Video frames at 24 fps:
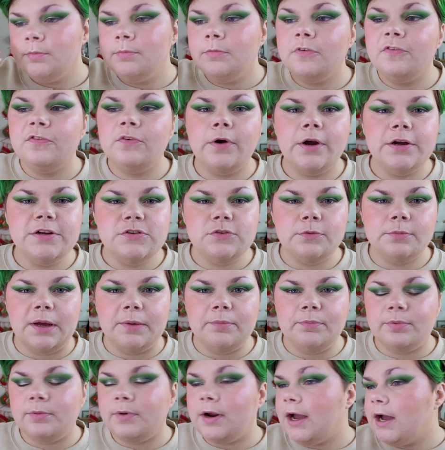Before I do my
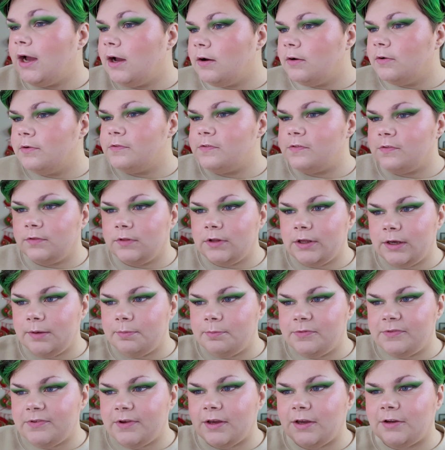brows,
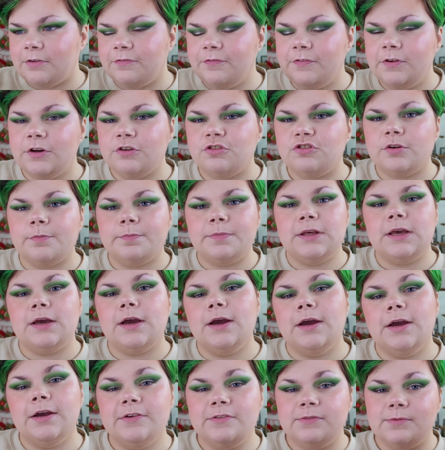lips, and finish up the
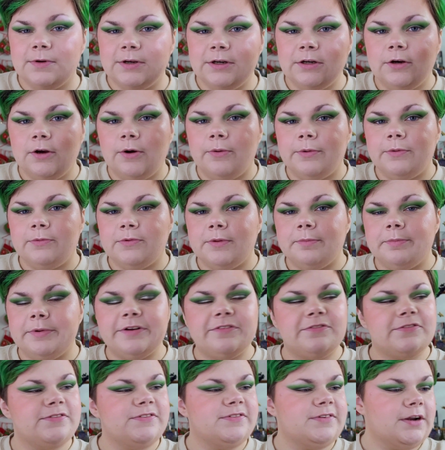eyes, we're going to go in with a bit
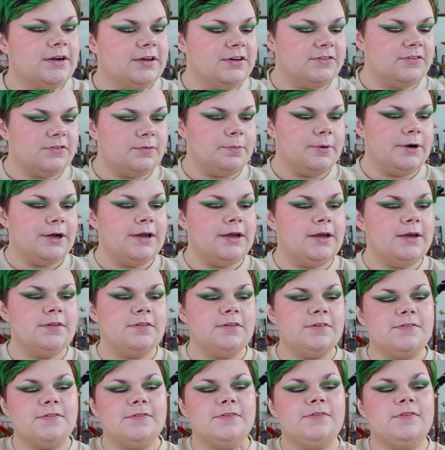of setting spray.
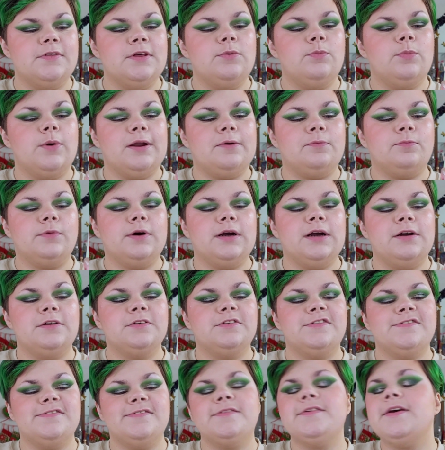This is the Wet n
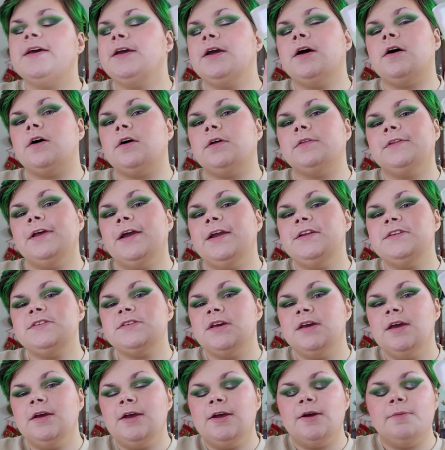Wild Stay All Night
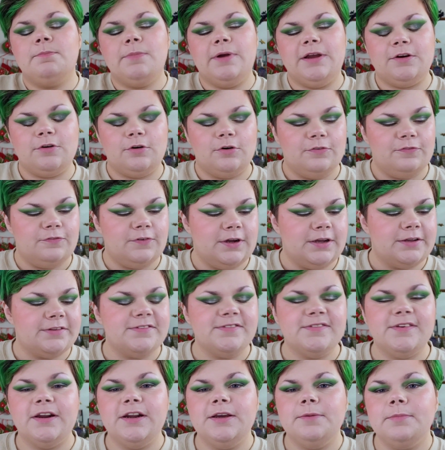Microfine
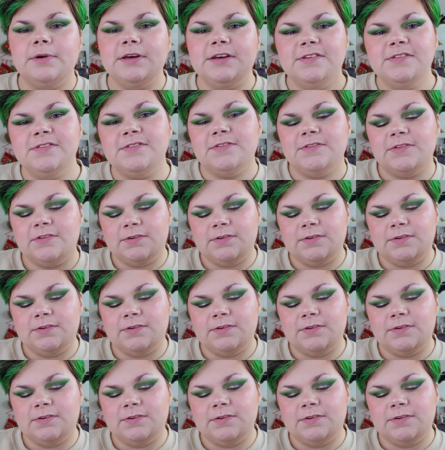Setting Mist.